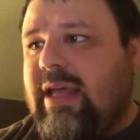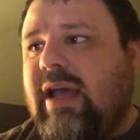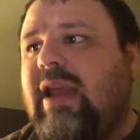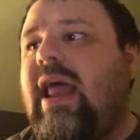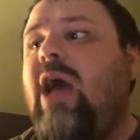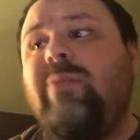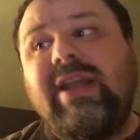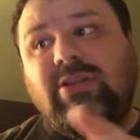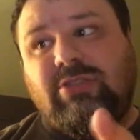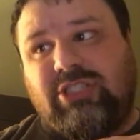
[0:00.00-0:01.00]
Allow me
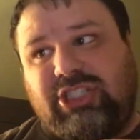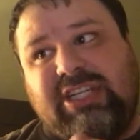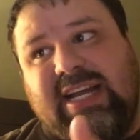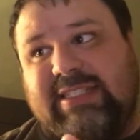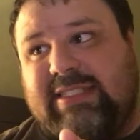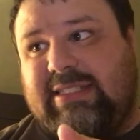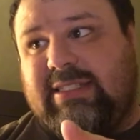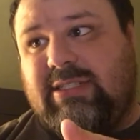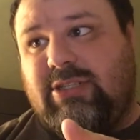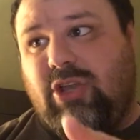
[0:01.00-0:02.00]
to suggest
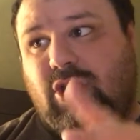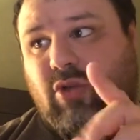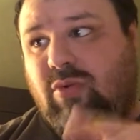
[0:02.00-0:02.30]
you